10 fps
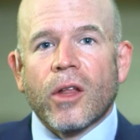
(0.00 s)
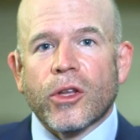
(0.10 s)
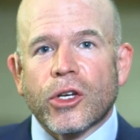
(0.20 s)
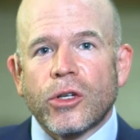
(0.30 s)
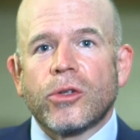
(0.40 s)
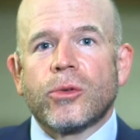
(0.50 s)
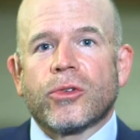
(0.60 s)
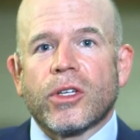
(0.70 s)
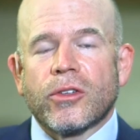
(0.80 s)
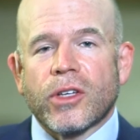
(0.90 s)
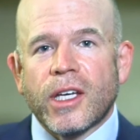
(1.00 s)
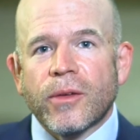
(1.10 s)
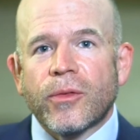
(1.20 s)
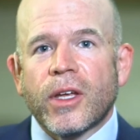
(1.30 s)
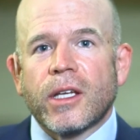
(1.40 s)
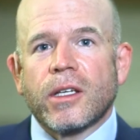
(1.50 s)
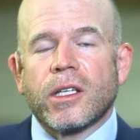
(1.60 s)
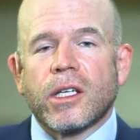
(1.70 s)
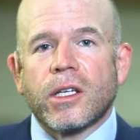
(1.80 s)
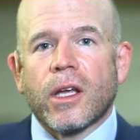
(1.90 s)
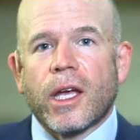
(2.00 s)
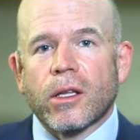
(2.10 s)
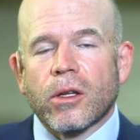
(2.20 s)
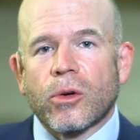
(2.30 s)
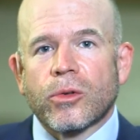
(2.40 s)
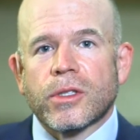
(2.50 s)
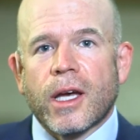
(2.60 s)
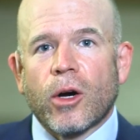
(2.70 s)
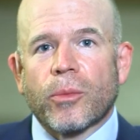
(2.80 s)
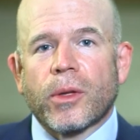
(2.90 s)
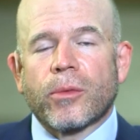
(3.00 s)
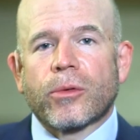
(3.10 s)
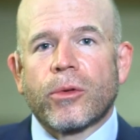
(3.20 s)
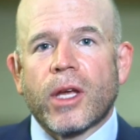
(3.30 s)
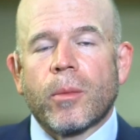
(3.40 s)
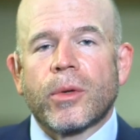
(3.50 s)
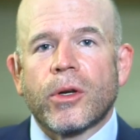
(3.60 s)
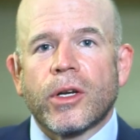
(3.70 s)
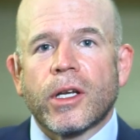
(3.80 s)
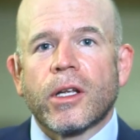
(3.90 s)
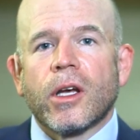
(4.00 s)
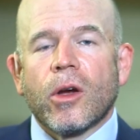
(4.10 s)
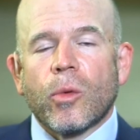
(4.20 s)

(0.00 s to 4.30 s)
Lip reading: The good news is if they need a loan to help them through that period,